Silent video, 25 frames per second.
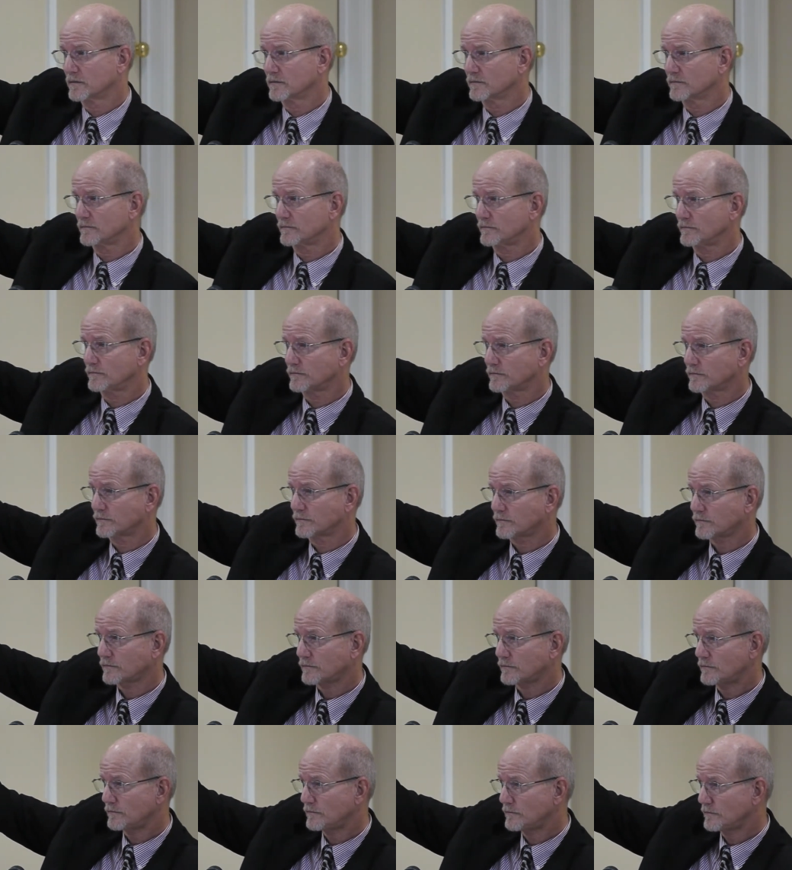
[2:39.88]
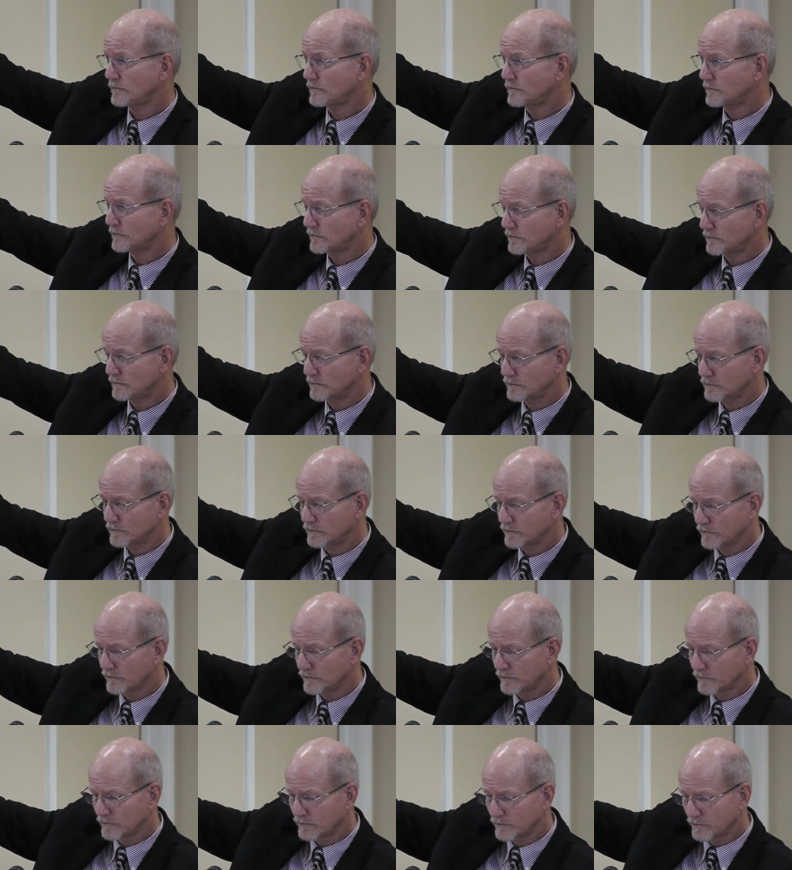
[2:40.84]

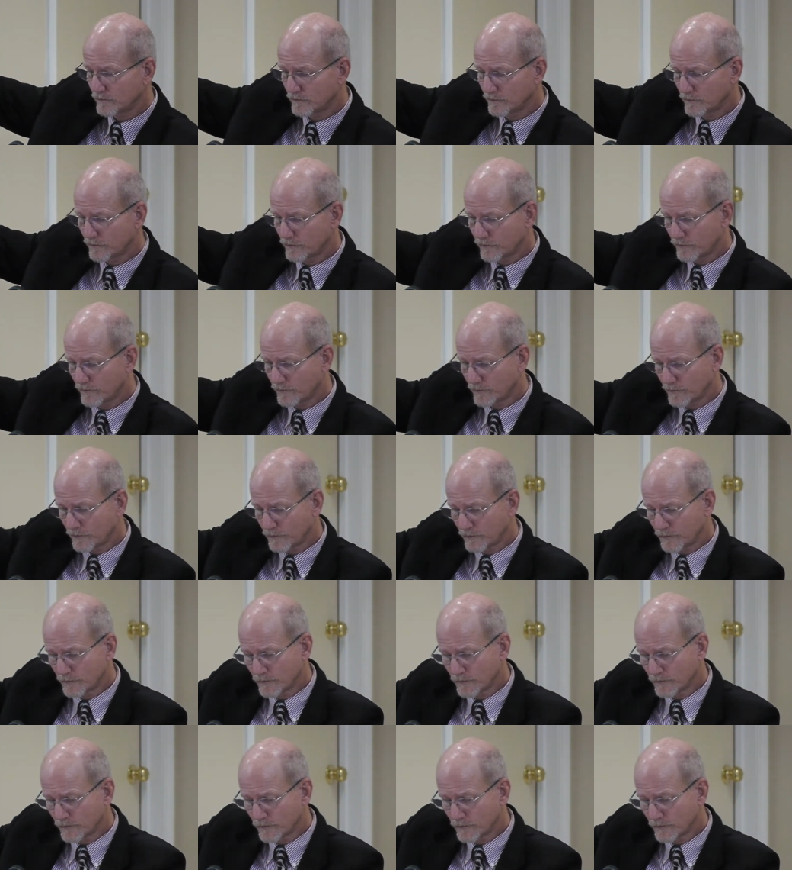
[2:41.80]
(no one is talking)